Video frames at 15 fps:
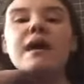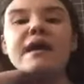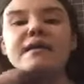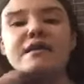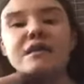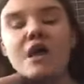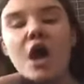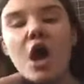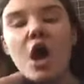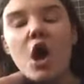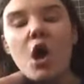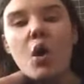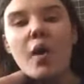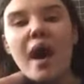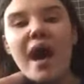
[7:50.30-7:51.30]
And
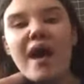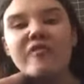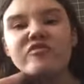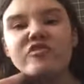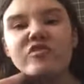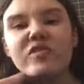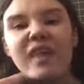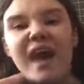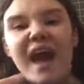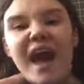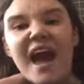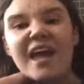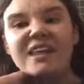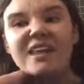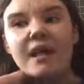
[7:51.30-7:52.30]
so after
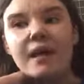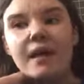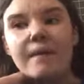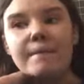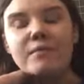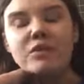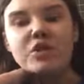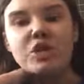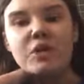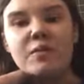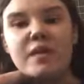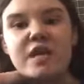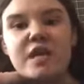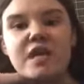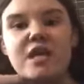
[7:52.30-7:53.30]
that, um,
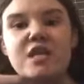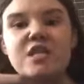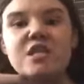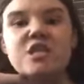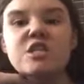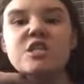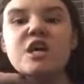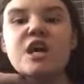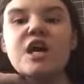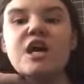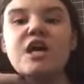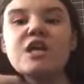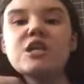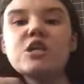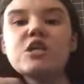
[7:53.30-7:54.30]
Jimmy
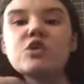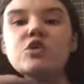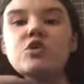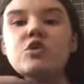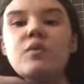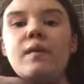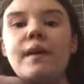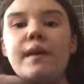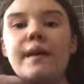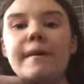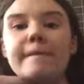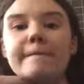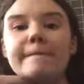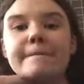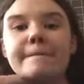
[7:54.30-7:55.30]
decides to
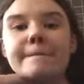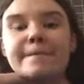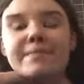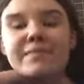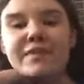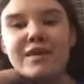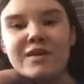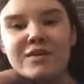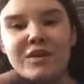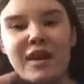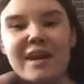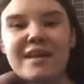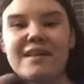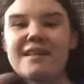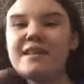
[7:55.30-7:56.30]
um,
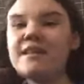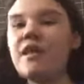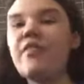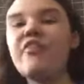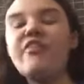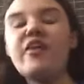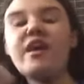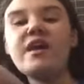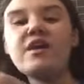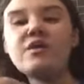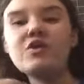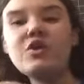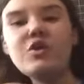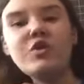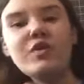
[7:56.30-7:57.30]
try something
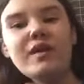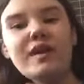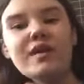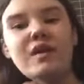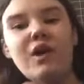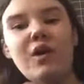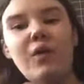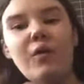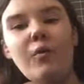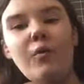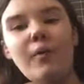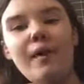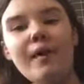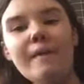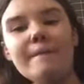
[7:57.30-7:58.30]
to, you
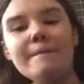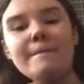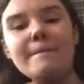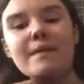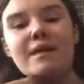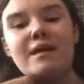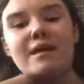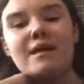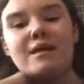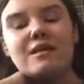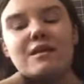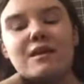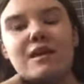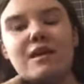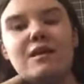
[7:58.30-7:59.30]
know,
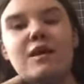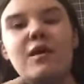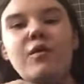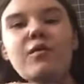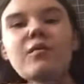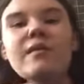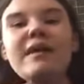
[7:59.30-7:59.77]
to you know,